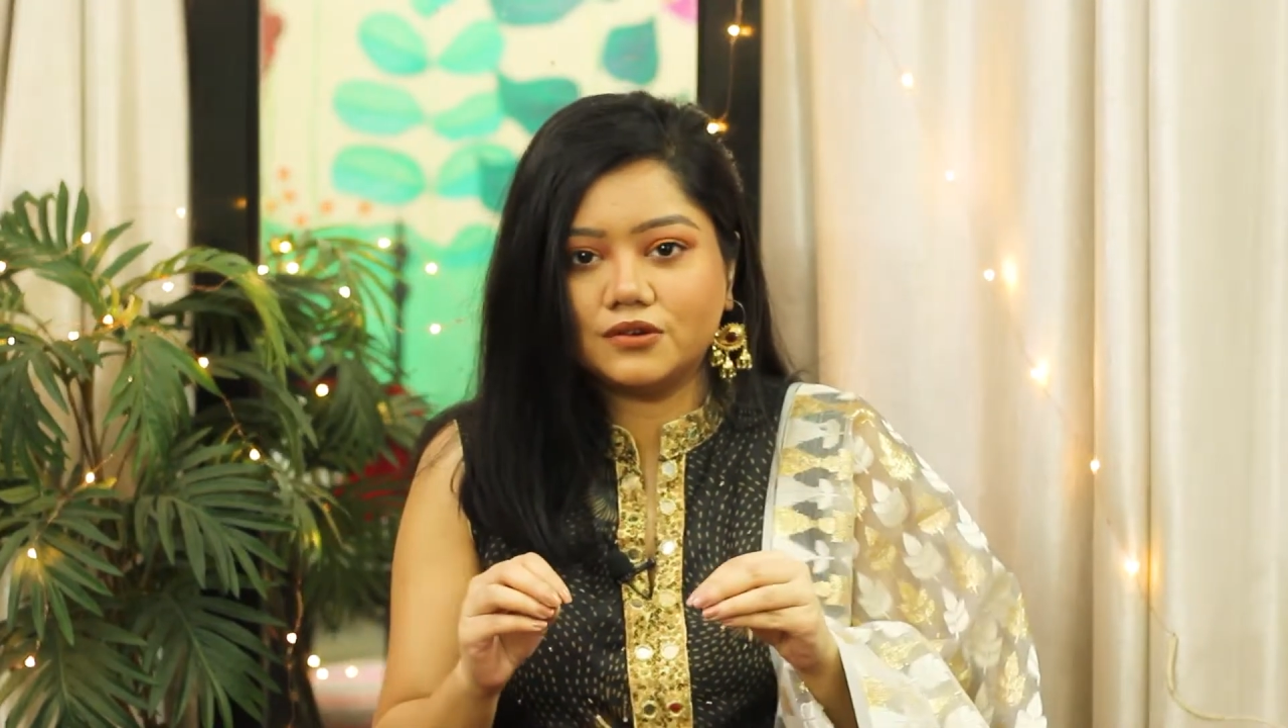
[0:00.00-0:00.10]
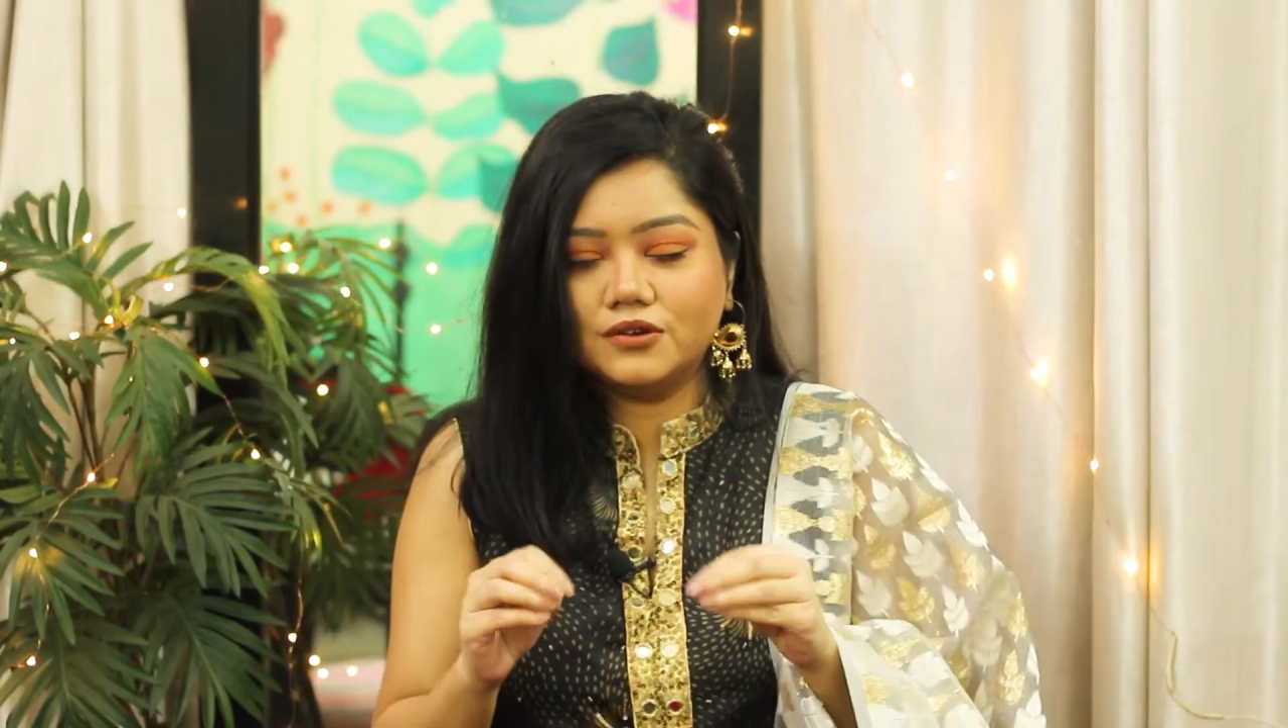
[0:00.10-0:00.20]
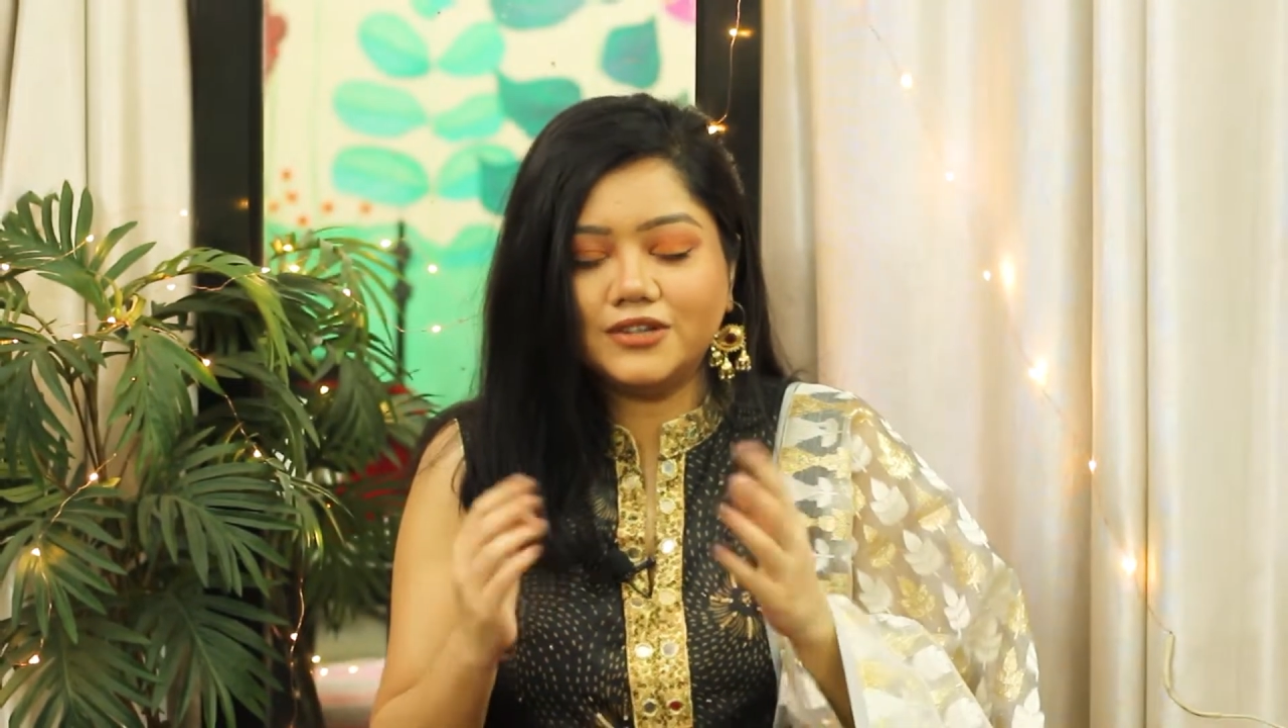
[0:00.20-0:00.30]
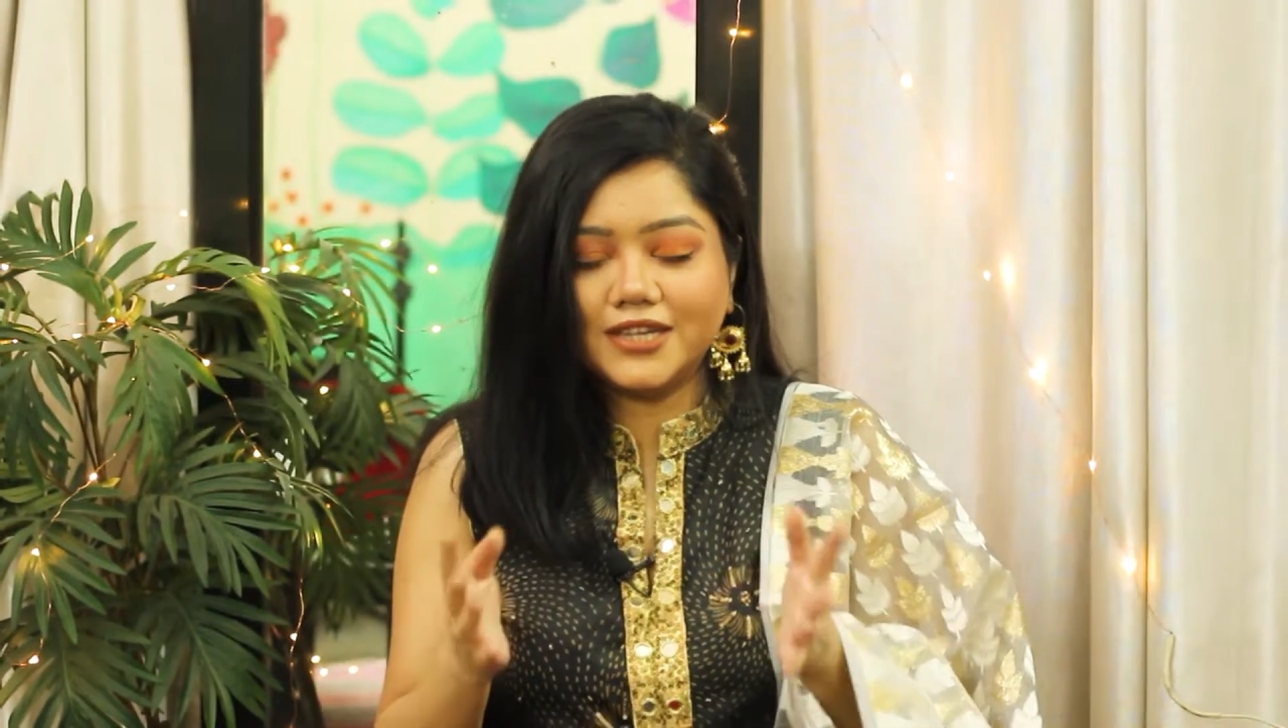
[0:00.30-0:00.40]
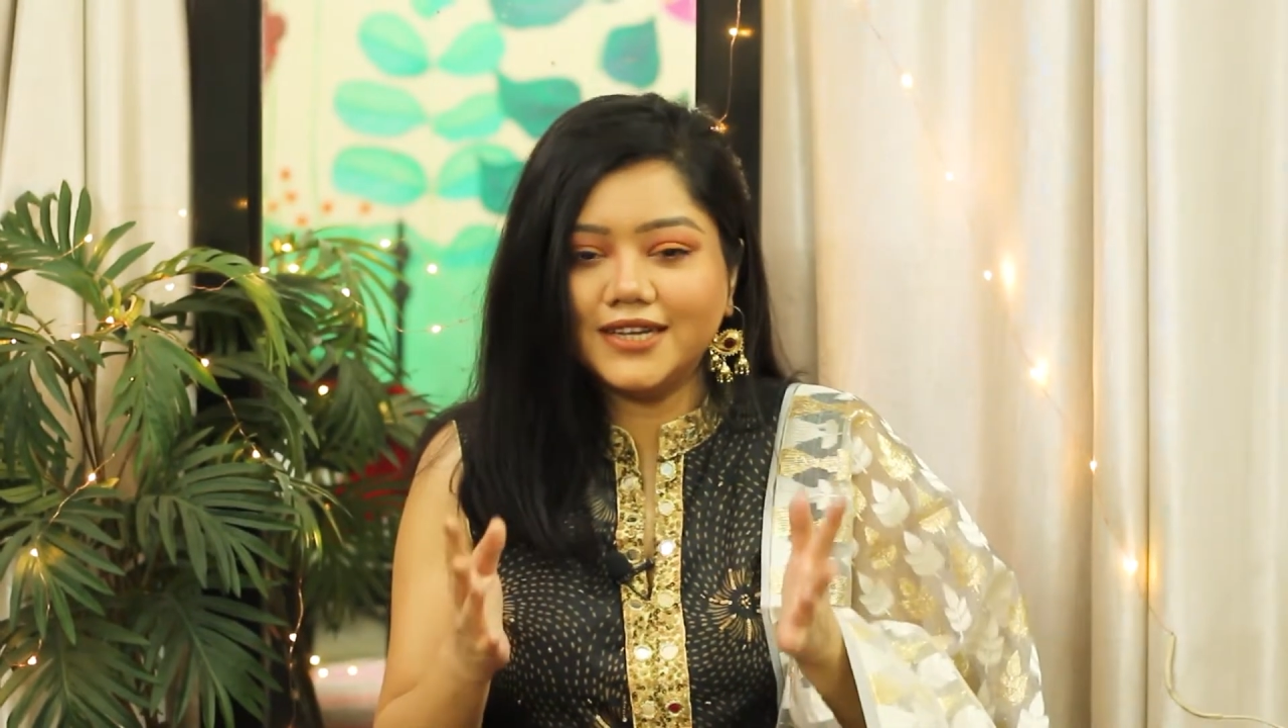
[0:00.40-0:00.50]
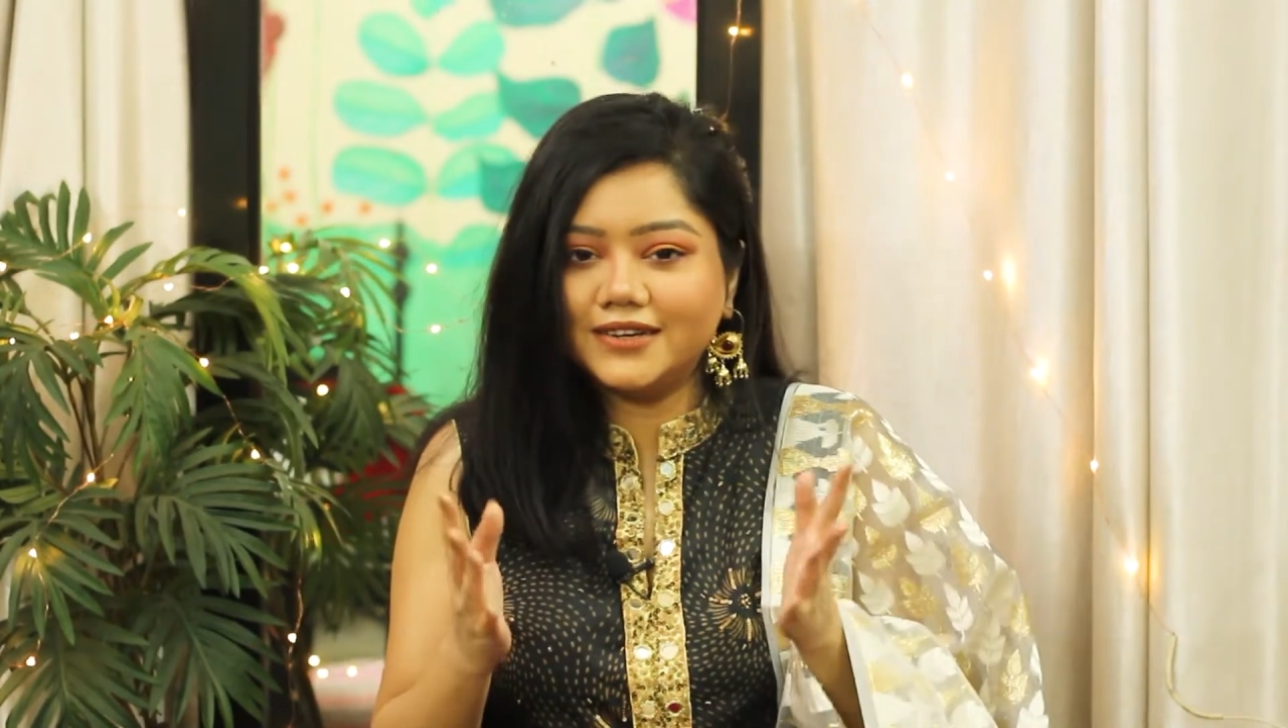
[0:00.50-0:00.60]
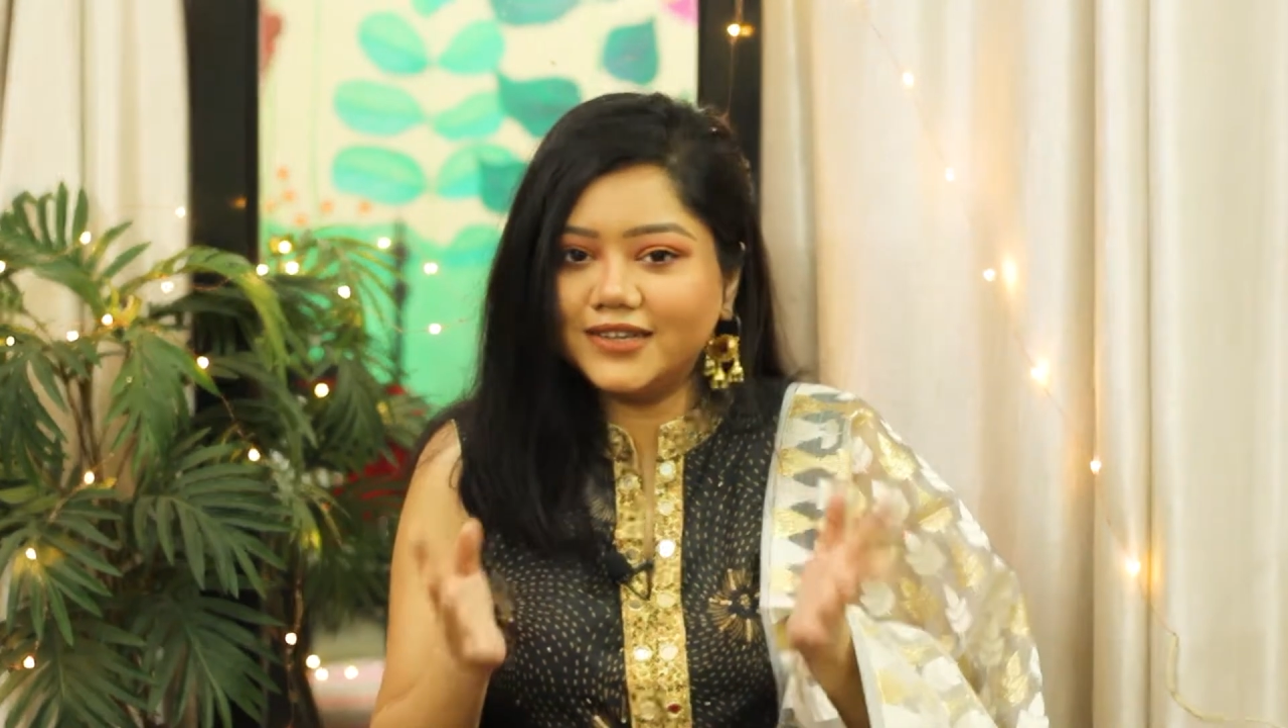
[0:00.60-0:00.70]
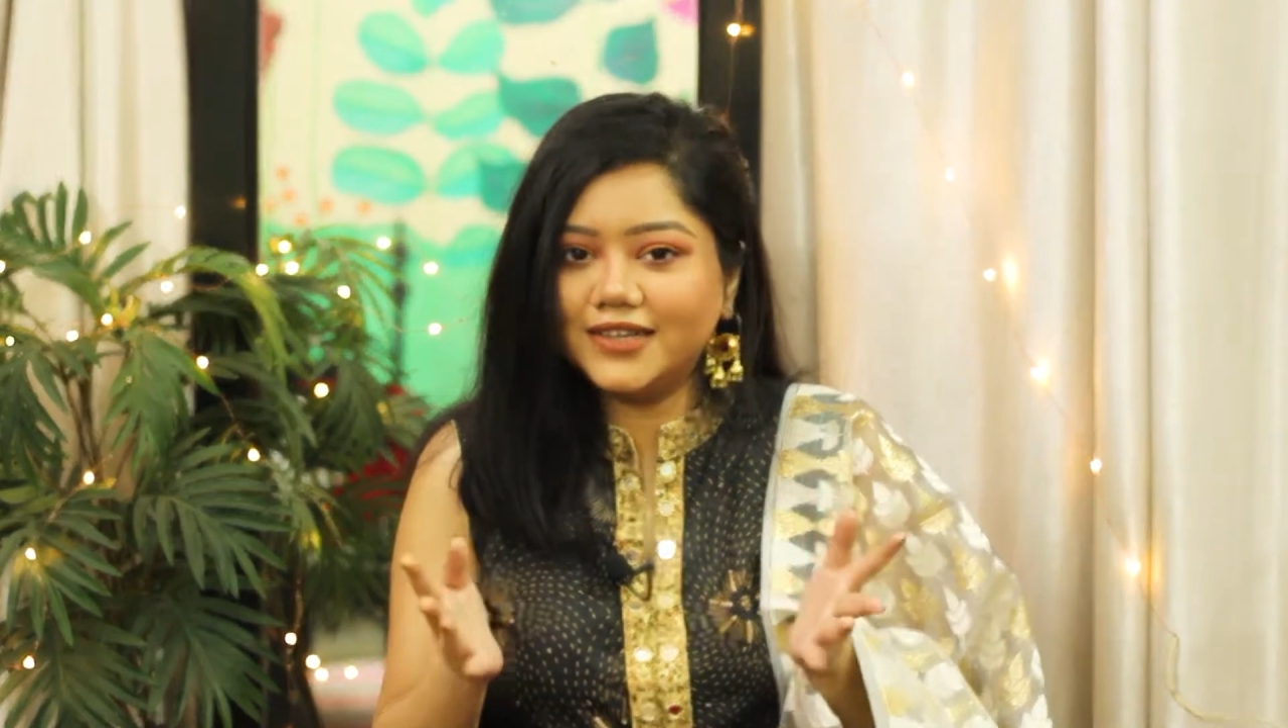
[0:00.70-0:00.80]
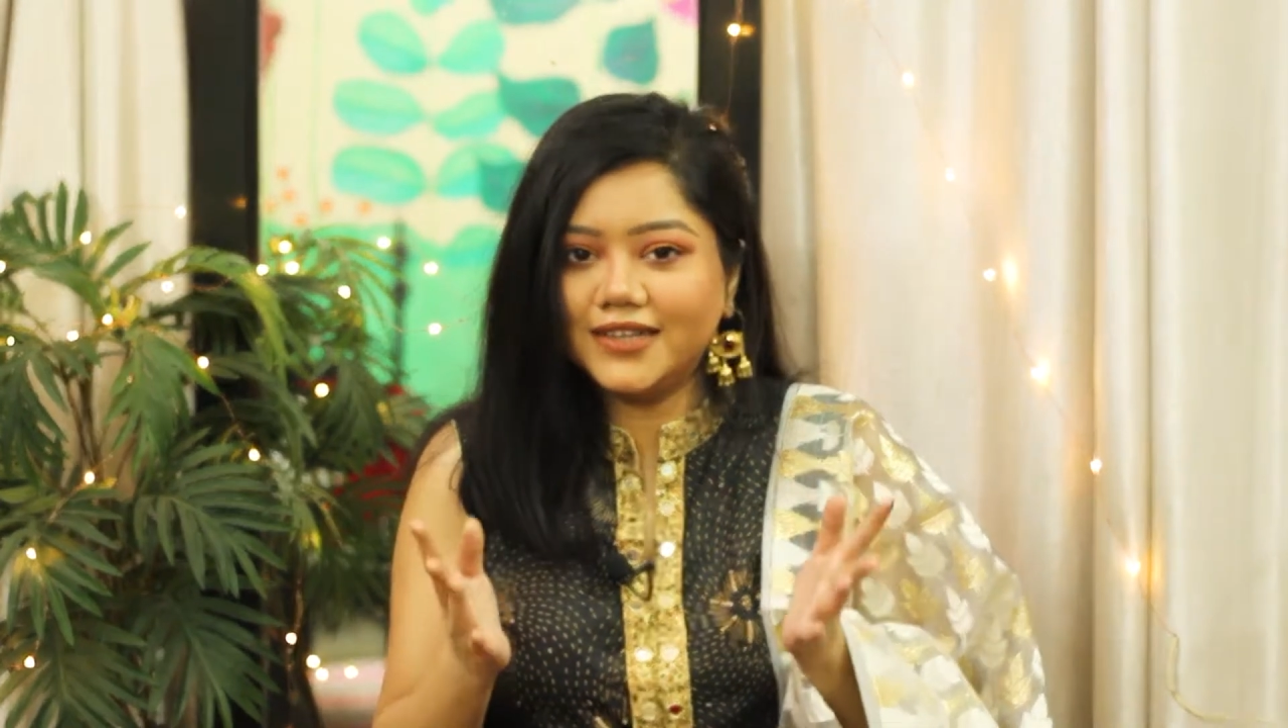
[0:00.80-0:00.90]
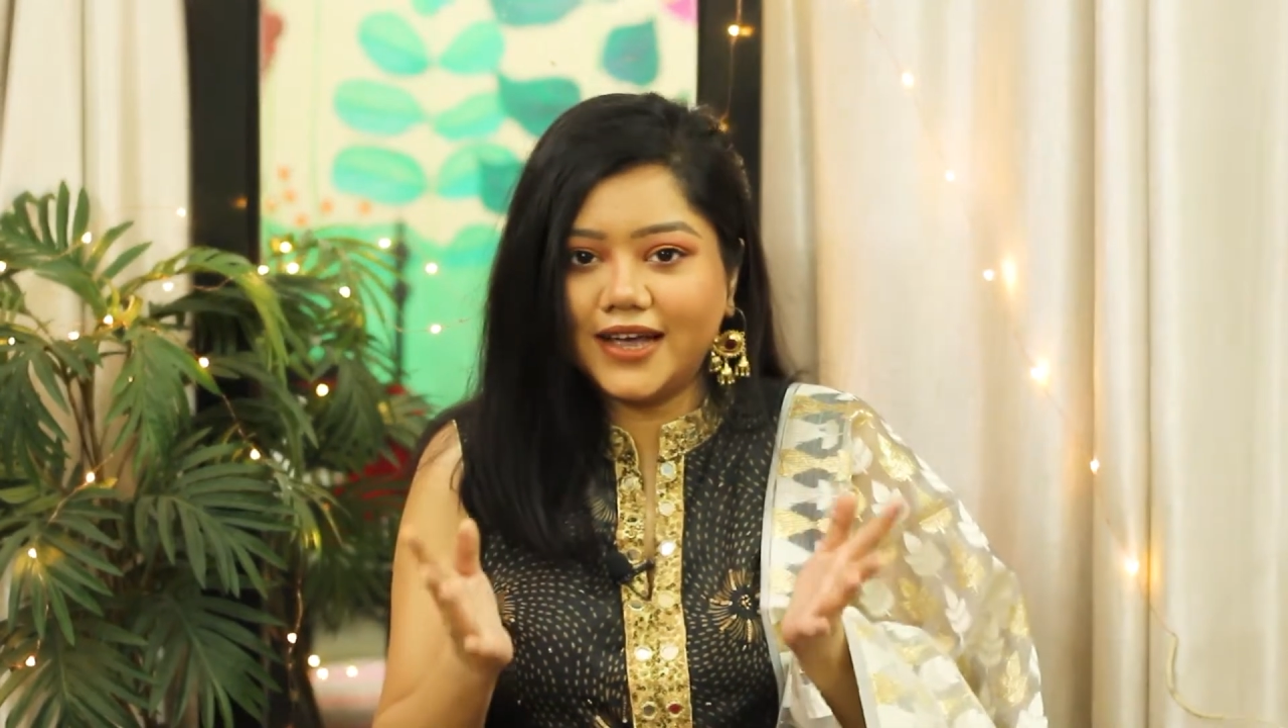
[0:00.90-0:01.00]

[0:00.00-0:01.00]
really